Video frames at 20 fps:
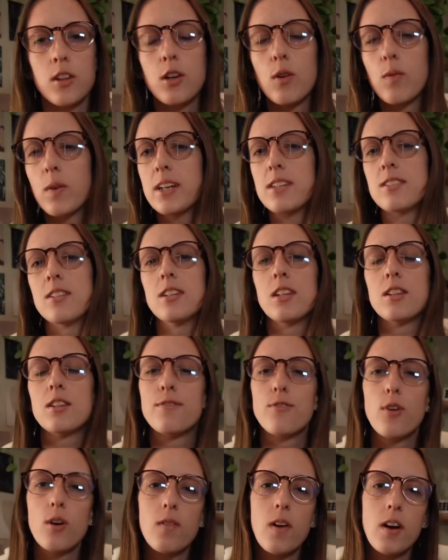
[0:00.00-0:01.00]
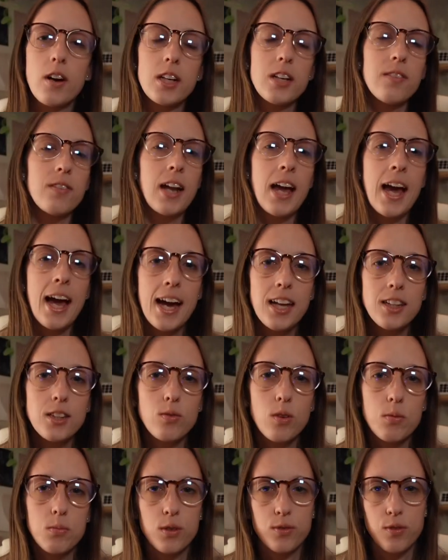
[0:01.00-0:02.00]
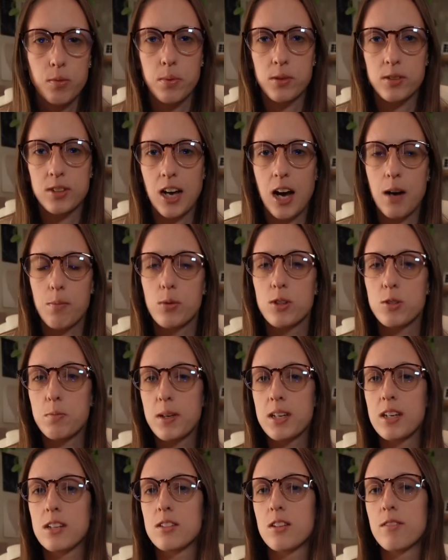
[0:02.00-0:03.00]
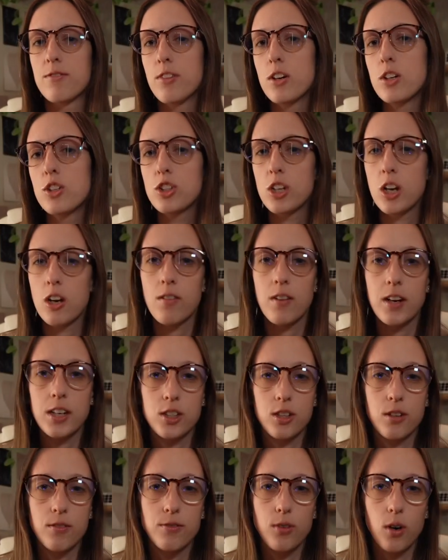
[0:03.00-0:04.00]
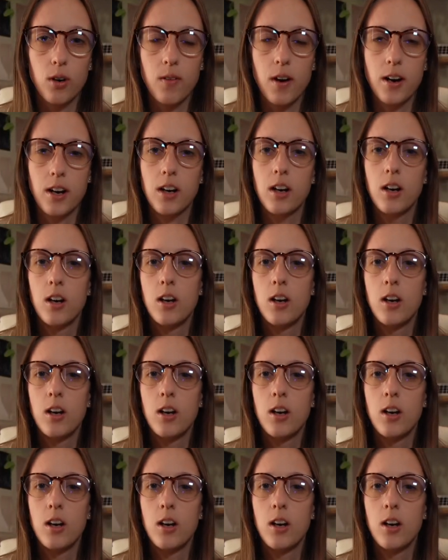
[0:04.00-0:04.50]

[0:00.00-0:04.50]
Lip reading: The reason that the 4Runner even had the removable top was because the 1st generation 4Runner